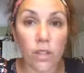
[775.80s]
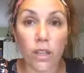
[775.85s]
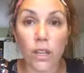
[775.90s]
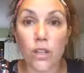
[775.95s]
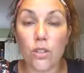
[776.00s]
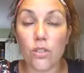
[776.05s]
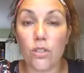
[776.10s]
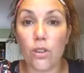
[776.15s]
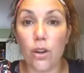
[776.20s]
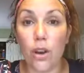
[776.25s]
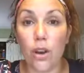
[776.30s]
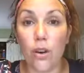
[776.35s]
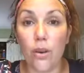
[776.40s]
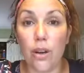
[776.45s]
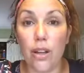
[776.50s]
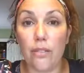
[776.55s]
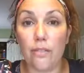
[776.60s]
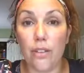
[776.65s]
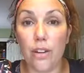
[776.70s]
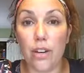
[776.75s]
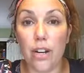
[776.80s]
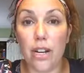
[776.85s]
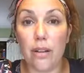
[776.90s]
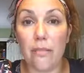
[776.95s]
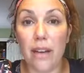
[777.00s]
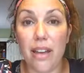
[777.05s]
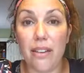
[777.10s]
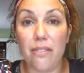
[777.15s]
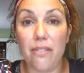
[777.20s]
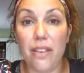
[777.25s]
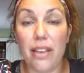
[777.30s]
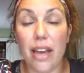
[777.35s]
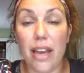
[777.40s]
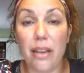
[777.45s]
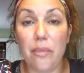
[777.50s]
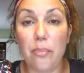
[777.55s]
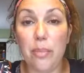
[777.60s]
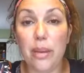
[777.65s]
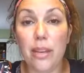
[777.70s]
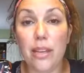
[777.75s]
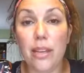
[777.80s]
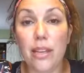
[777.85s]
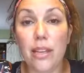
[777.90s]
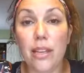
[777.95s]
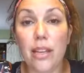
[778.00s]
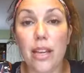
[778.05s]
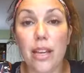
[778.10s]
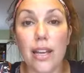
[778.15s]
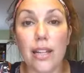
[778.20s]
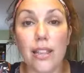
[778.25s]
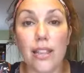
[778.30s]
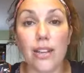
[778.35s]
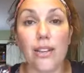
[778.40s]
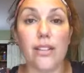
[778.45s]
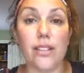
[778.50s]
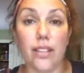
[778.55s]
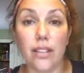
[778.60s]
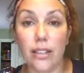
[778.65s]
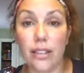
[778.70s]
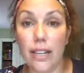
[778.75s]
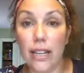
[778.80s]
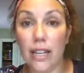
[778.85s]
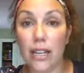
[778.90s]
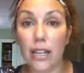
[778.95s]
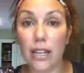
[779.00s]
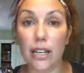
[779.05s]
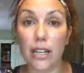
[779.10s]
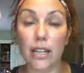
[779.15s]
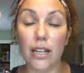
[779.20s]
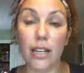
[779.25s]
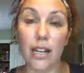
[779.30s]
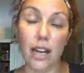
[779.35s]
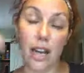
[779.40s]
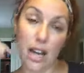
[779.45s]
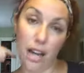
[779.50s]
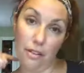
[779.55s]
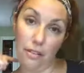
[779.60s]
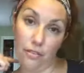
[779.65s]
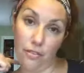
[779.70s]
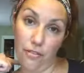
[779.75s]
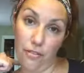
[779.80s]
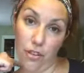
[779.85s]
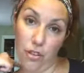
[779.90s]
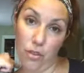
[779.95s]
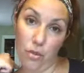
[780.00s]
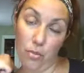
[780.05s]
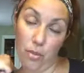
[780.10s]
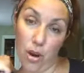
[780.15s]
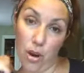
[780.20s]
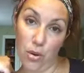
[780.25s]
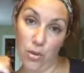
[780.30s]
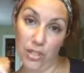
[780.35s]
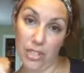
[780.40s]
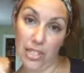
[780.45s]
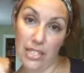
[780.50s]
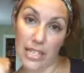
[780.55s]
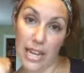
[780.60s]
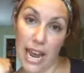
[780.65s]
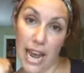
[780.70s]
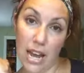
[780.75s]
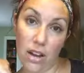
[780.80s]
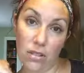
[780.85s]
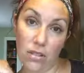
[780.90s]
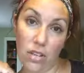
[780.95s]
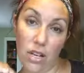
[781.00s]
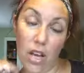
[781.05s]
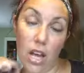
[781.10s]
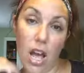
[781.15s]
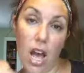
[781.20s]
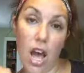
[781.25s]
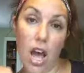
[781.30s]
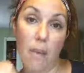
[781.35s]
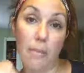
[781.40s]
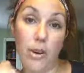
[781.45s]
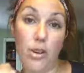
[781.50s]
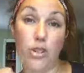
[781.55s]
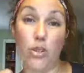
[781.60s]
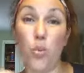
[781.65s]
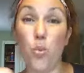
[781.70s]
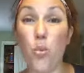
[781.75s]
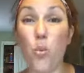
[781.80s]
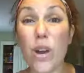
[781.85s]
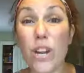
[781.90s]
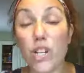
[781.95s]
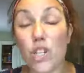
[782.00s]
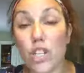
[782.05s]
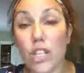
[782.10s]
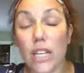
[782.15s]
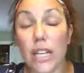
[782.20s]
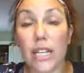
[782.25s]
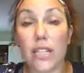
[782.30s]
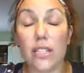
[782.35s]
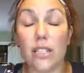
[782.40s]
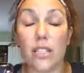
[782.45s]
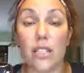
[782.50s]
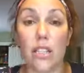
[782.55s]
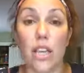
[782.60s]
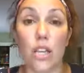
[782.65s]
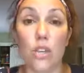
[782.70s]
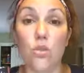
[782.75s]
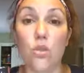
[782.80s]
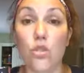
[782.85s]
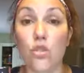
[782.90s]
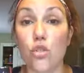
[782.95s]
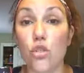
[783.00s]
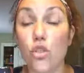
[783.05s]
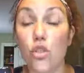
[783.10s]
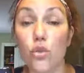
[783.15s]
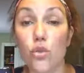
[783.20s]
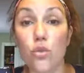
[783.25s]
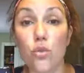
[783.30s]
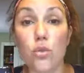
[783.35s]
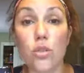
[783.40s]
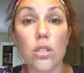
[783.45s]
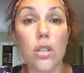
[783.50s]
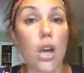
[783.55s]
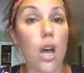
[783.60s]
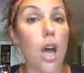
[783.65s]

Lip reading: So if you're in my VIP, there's a link a few posts down. There's a wish list that you can choose